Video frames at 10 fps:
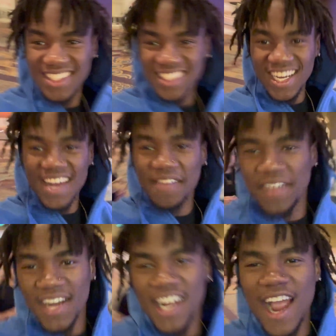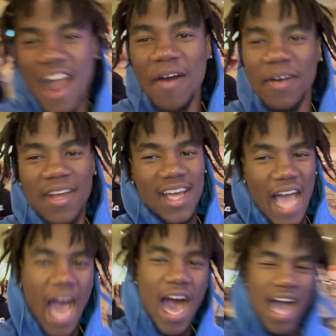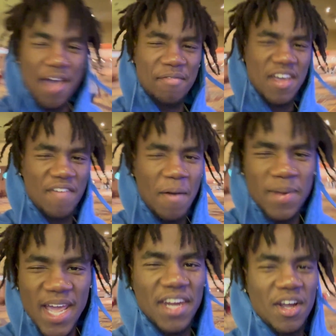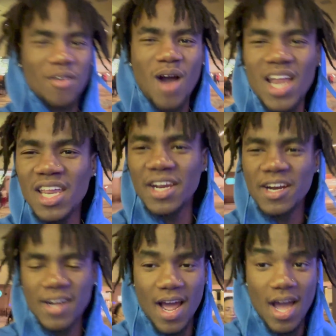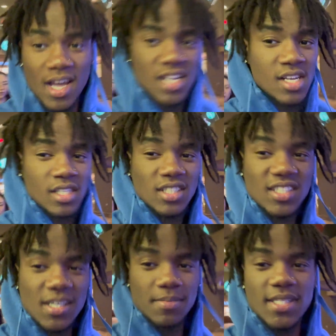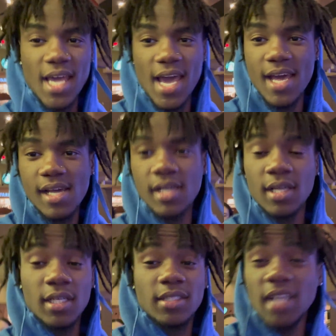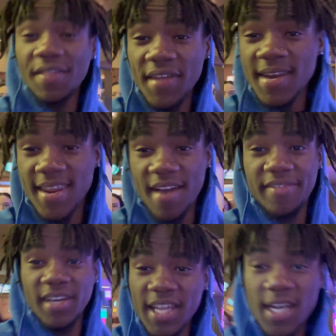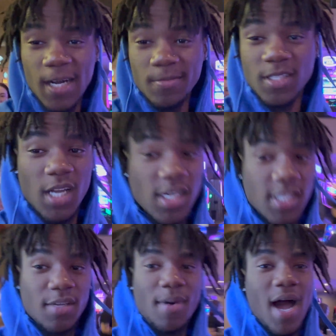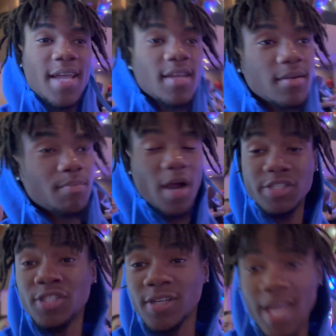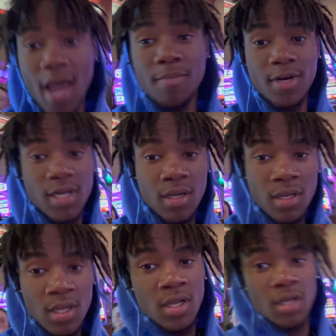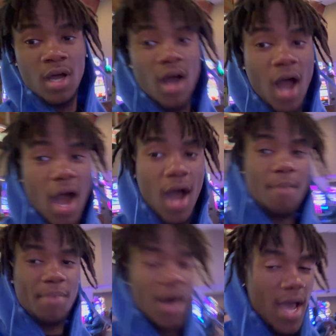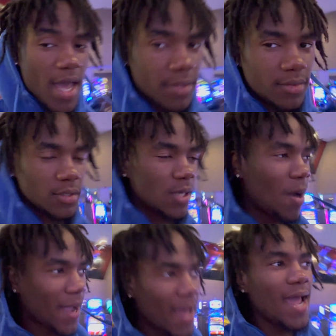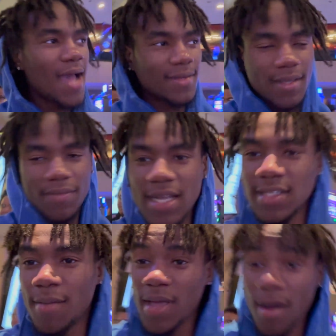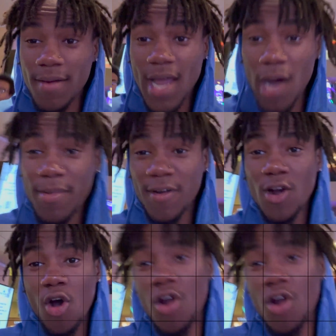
trying to figure out if I'm digging the quality or not. You know what I'm saying? Nothing definitely comes close to my personal camera, but you know, I gotta have something that's gonna be able to help me record